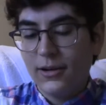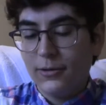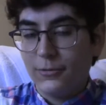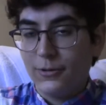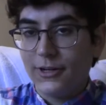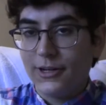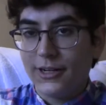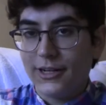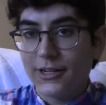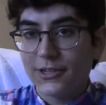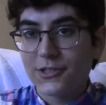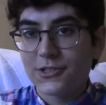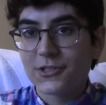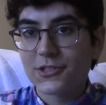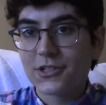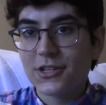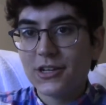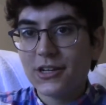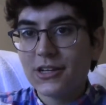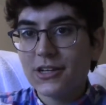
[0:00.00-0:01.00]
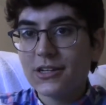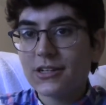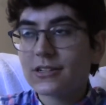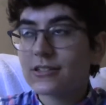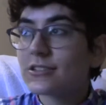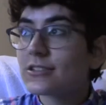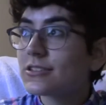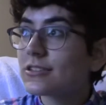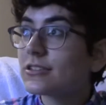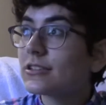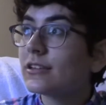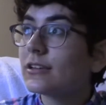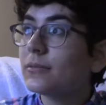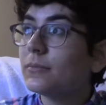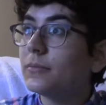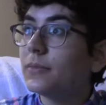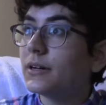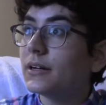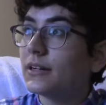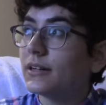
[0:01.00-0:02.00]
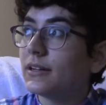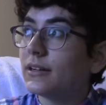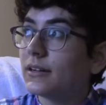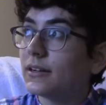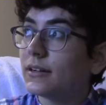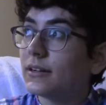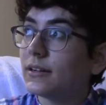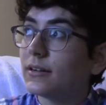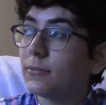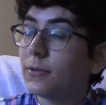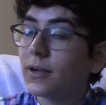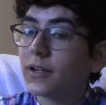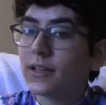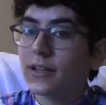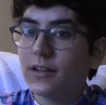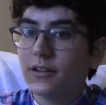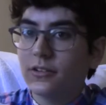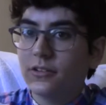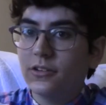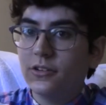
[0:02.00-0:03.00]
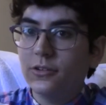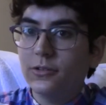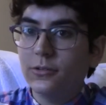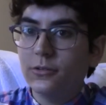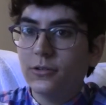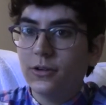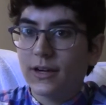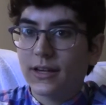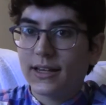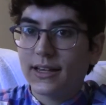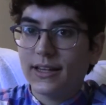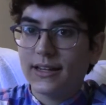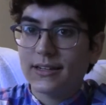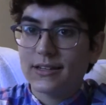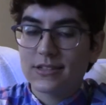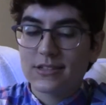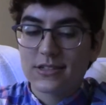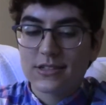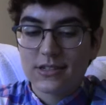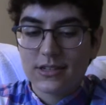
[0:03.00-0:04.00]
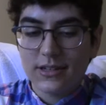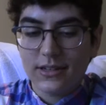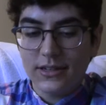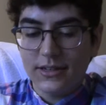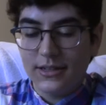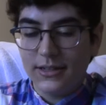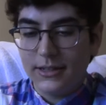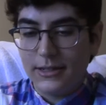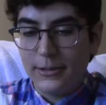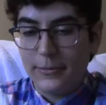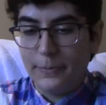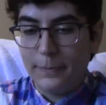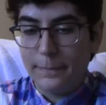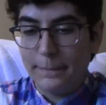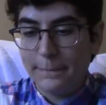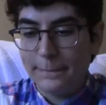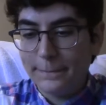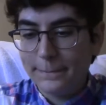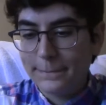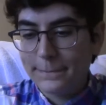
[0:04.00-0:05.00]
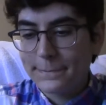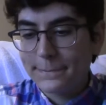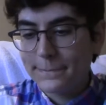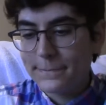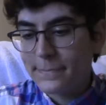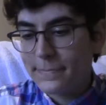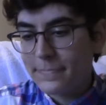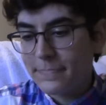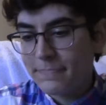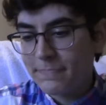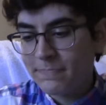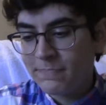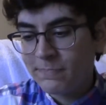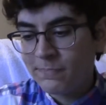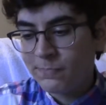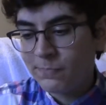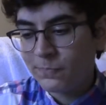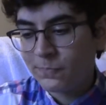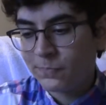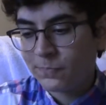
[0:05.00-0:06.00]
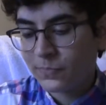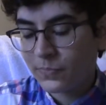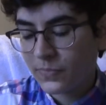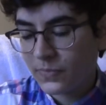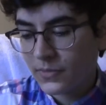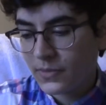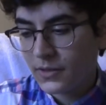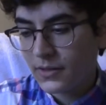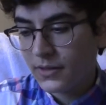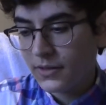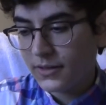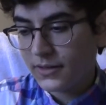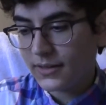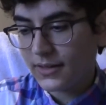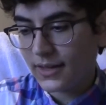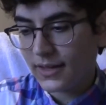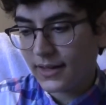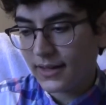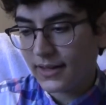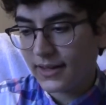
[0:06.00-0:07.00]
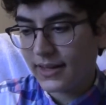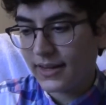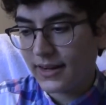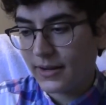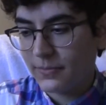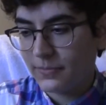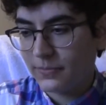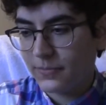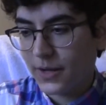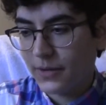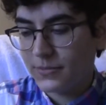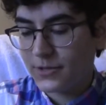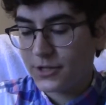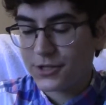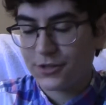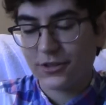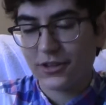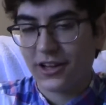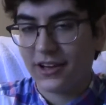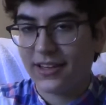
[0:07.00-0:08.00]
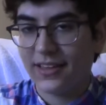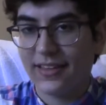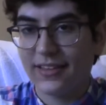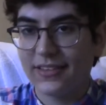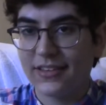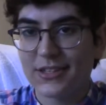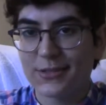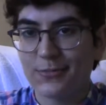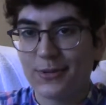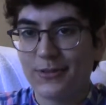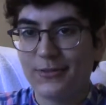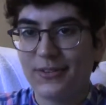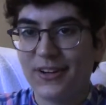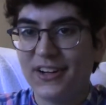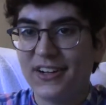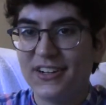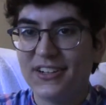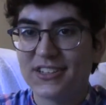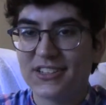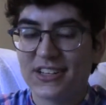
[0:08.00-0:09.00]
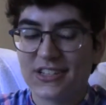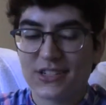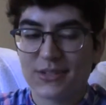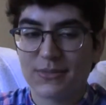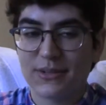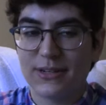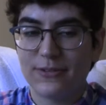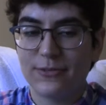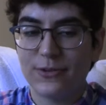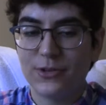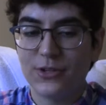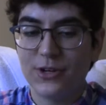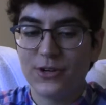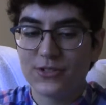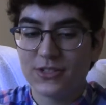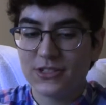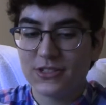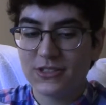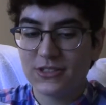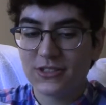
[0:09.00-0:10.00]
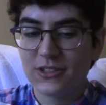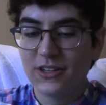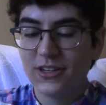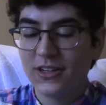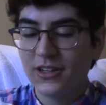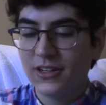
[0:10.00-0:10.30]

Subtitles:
which sucks, but, what can you do, I guess? Yeah, again, I'm just lucky that this one vial has lasted me a few doses.